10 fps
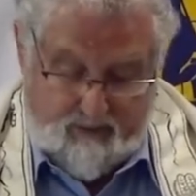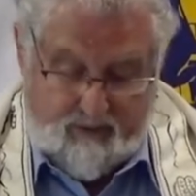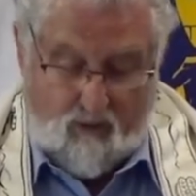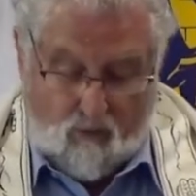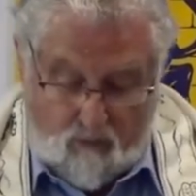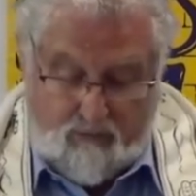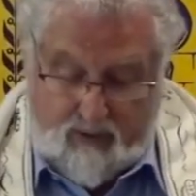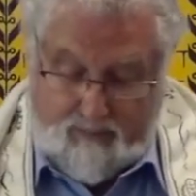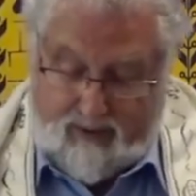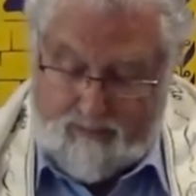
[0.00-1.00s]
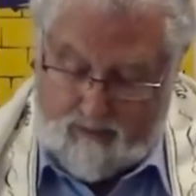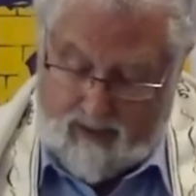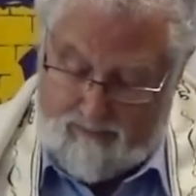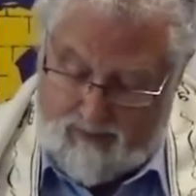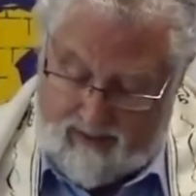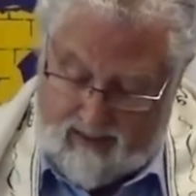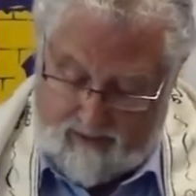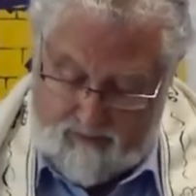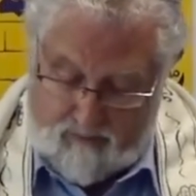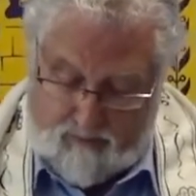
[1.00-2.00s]
The ordinary people had been
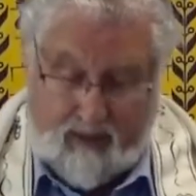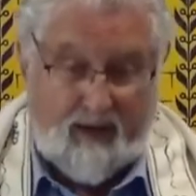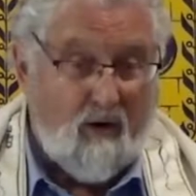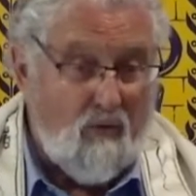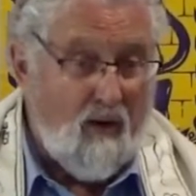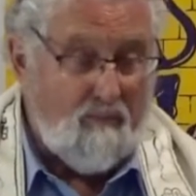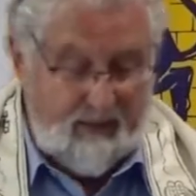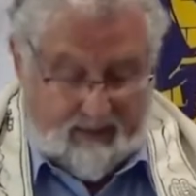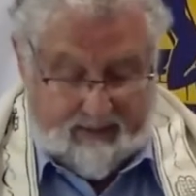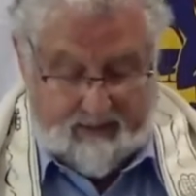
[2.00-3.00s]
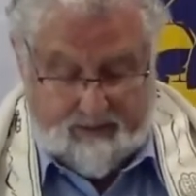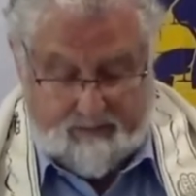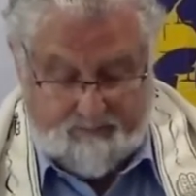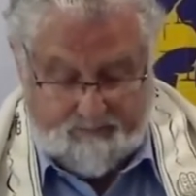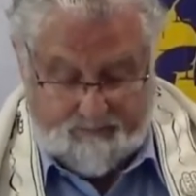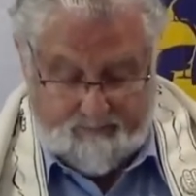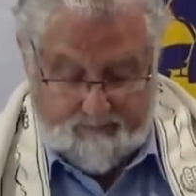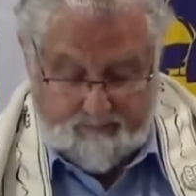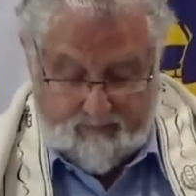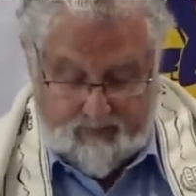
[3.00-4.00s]
governed by corrupt leaders
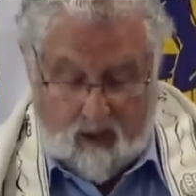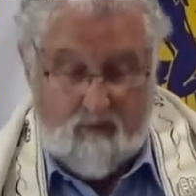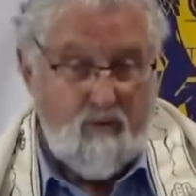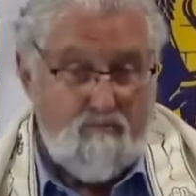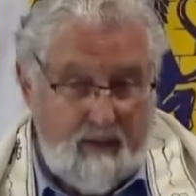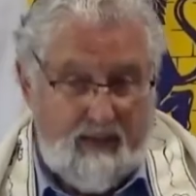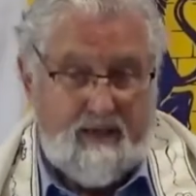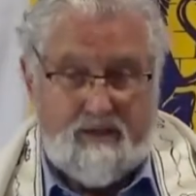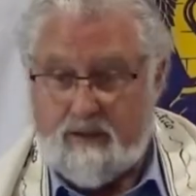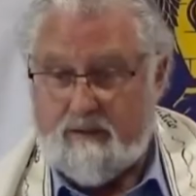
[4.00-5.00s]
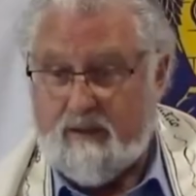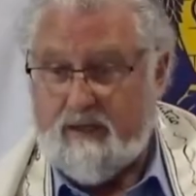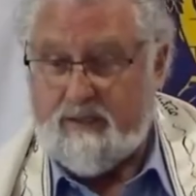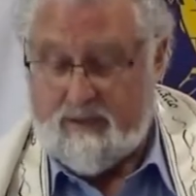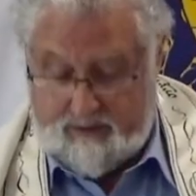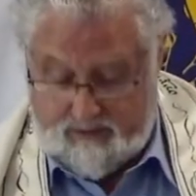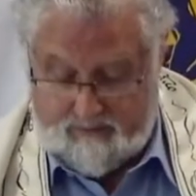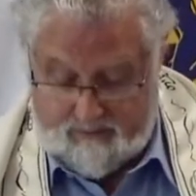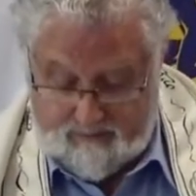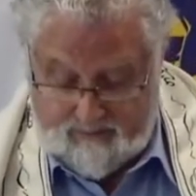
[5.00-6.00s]
over many generations.
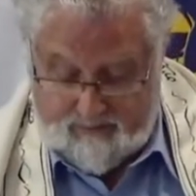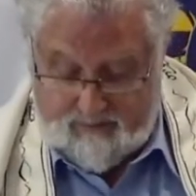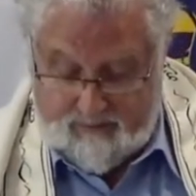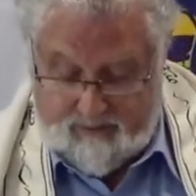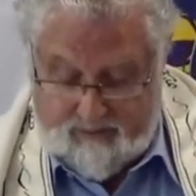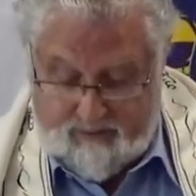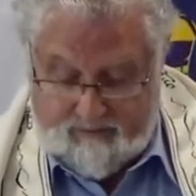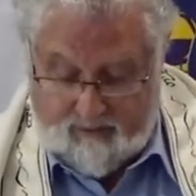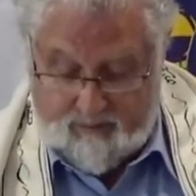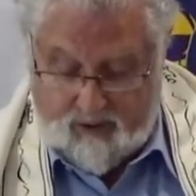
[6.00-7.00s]
From the